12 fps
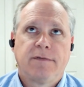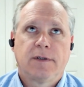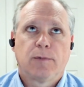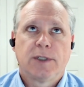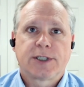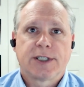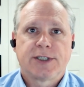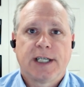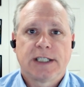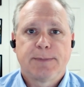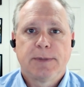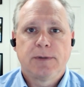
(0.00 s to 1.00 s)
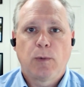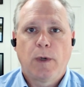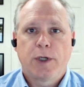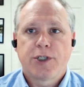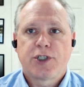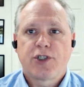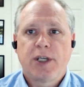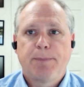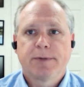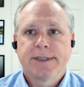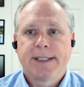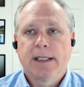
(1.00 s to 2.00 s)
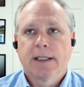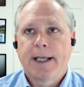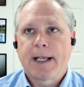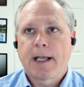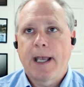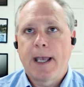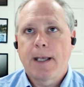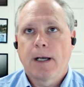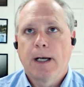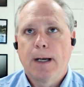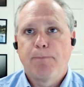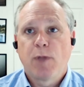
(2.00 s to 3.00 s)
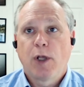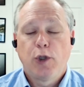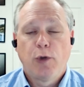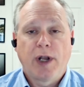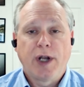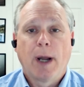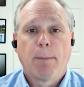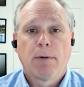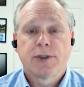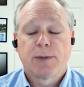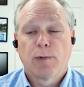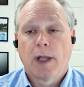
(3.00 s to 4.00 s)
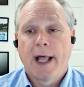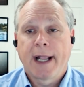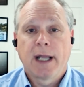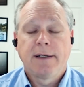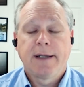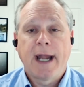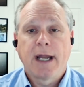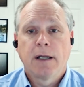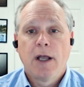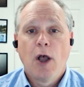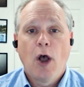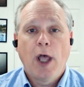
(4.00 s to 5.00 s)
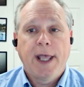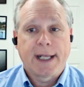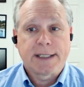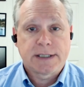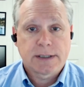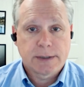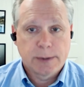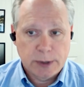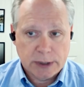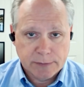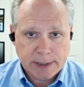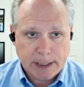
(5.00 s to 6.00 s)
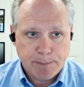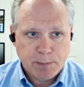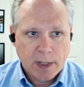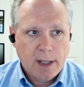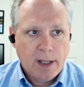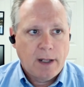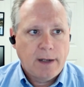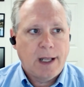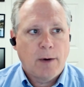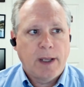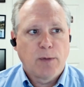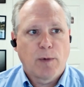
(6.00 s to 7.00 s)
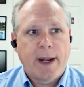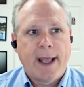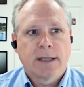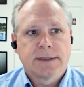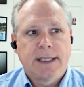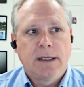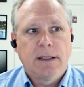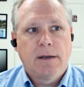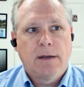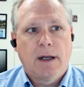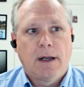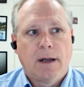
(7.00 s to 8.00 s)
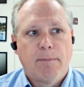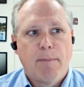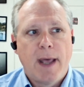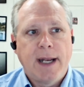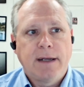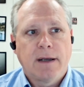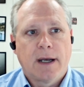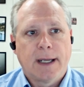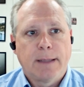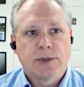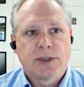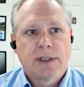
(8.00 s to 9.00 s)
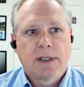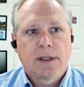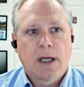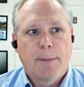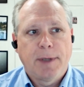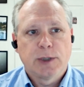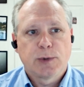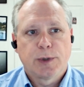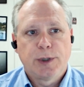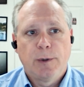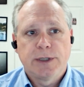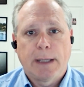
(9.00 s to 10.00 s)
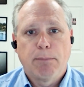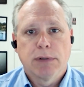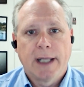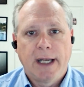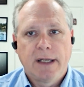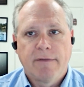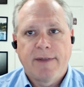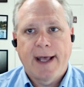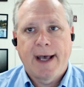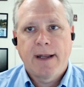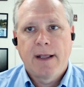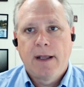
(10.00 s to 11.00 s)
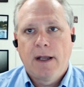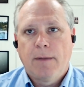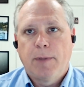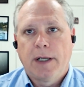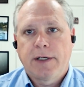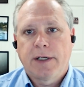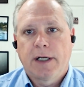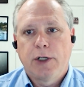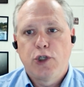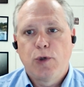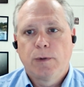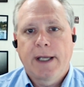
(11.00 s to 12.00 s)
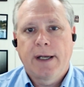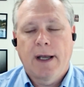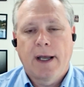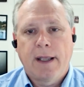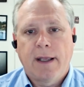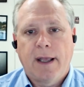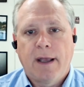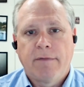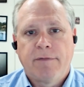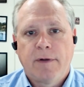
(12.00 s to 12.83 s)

risk assessment, which is typically like a um, using numbers and relying on data exclusively. Now, in reality, uh, many times companies will use a blend of that, but uh, Julie and I have,